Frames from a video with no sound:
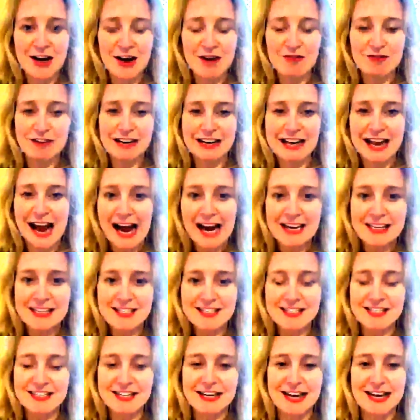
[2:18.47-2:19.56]
relax
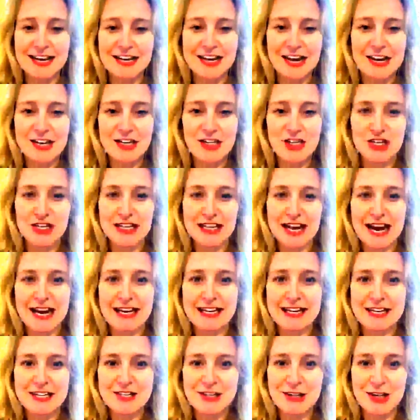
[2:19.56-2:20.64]
and chill out, and
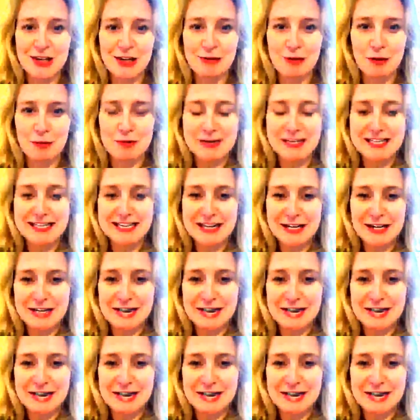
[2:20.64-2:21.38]
that's certainly what we did.